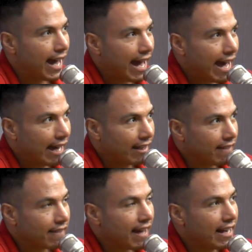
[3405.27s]
And
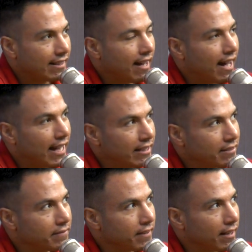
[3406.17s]
that kind
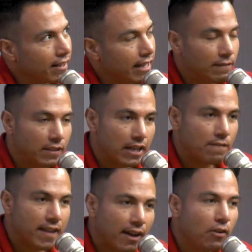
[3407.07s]
of,
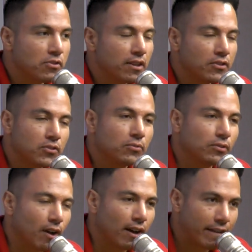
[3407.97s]
if that goes on too
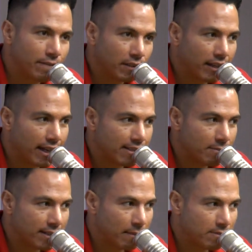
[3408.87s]
long, I feel like
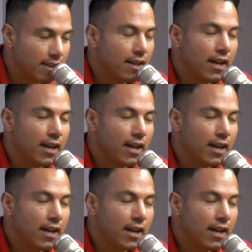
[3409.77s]
sometimes